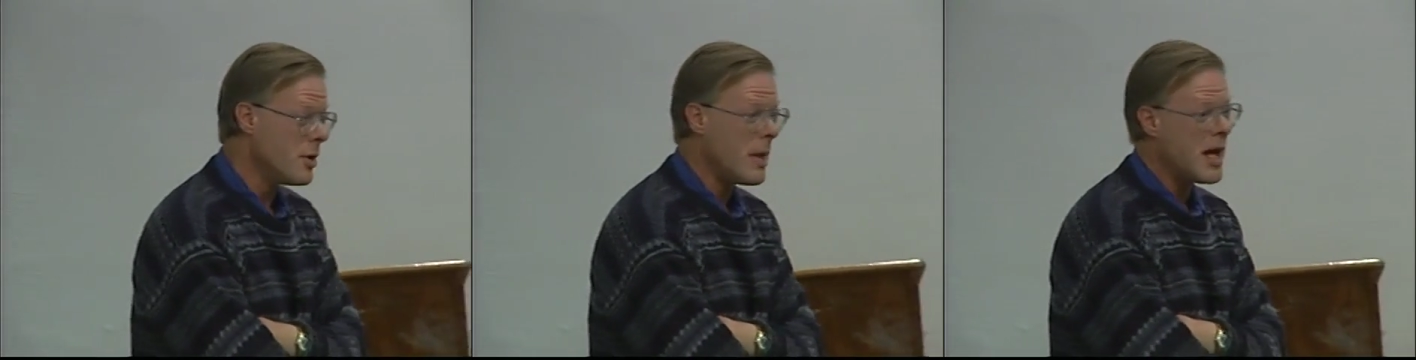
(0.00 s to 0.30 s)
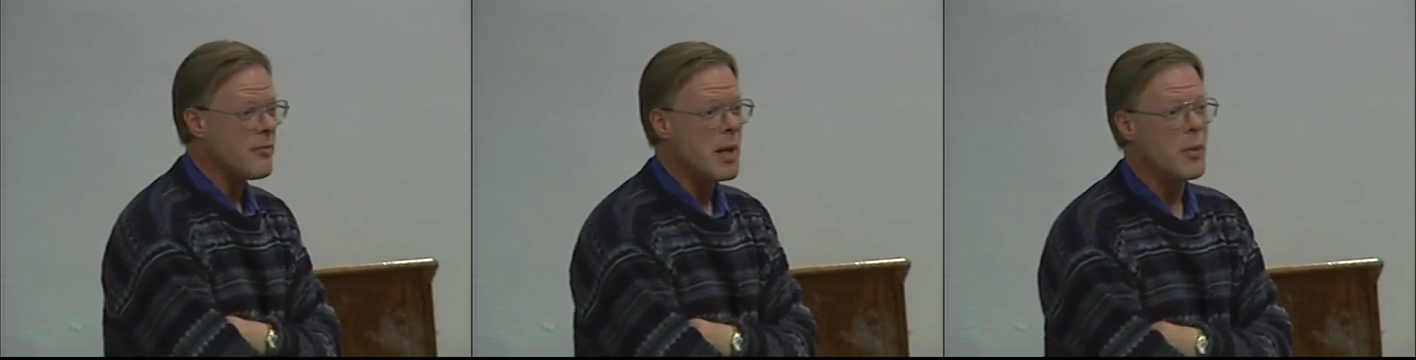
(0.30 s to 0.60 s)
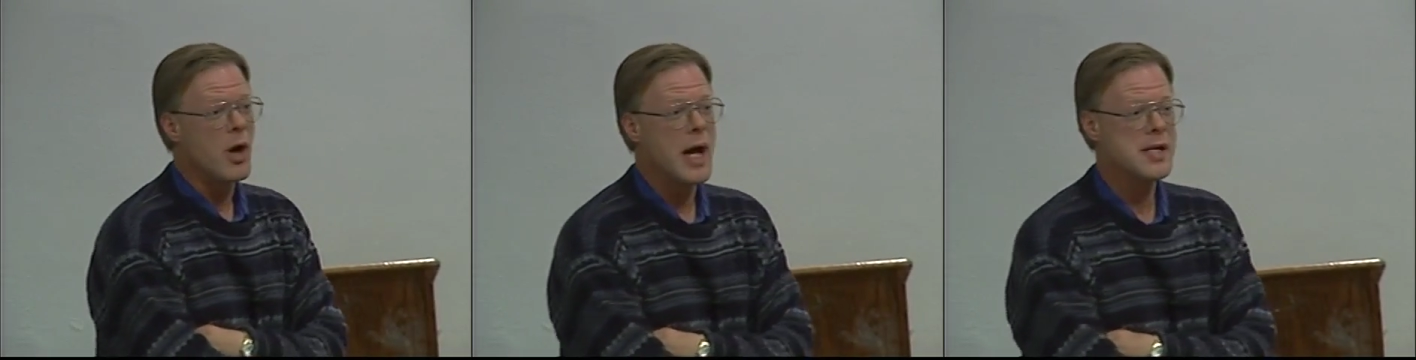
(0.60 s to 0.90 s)
You may have
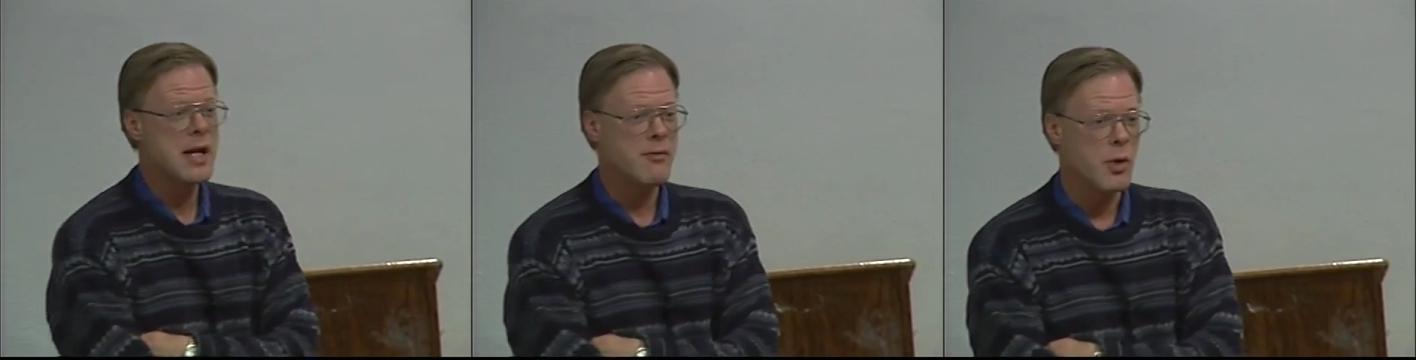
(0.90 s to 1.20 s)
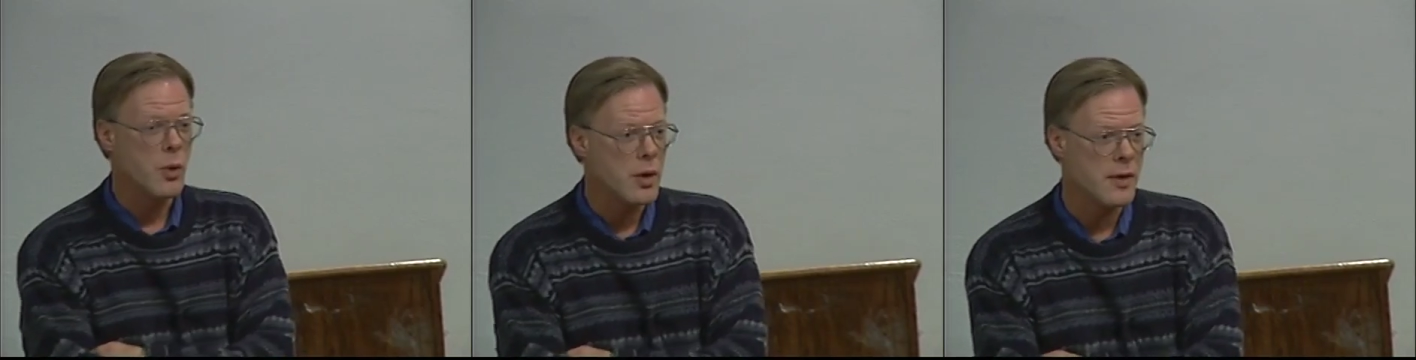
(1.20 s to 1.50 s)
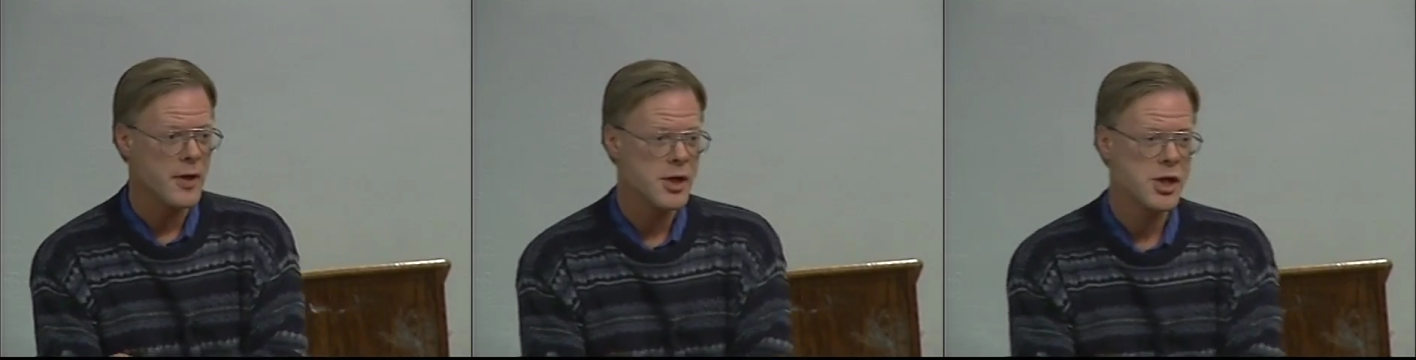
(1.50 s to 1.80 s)
memorized every
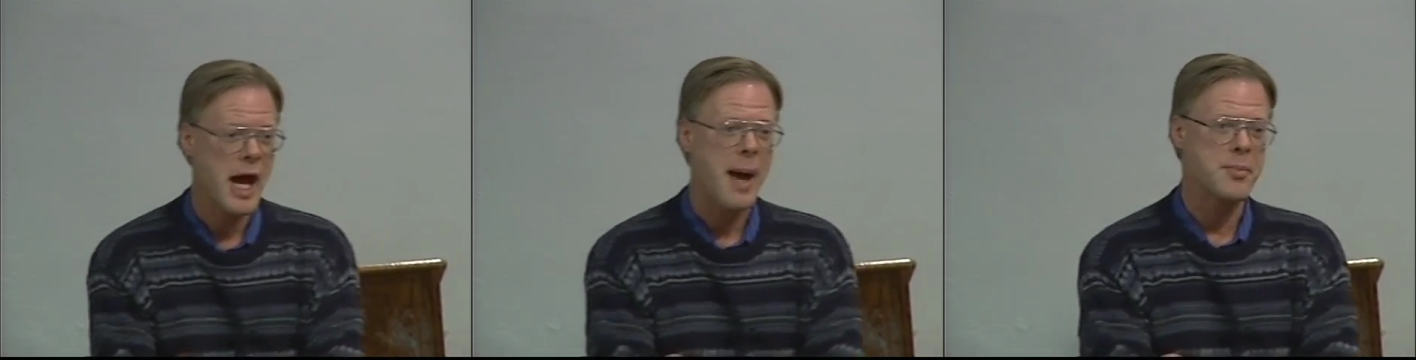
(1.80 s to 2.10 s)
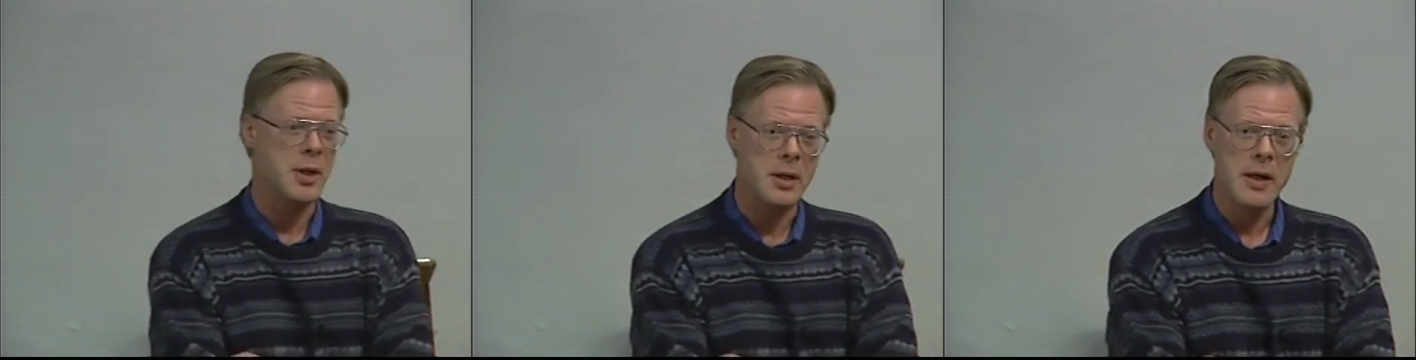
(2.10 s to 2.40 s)
word in the chapter.